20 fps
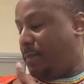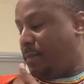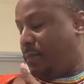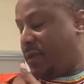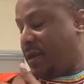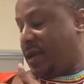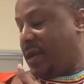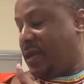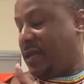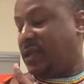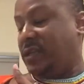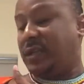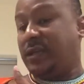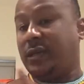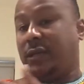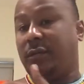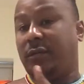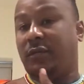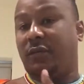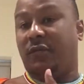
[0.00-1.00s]
bring it
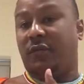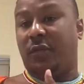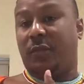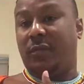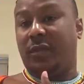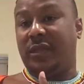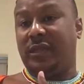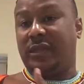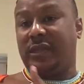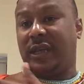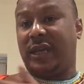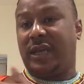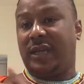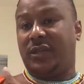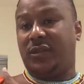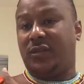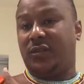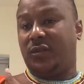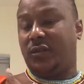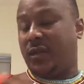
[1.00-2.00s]
from this
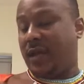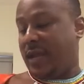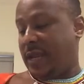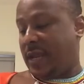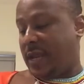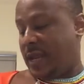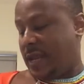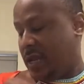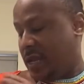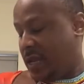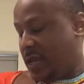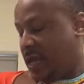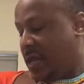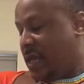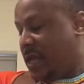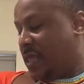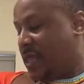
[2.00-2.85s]
end to that end.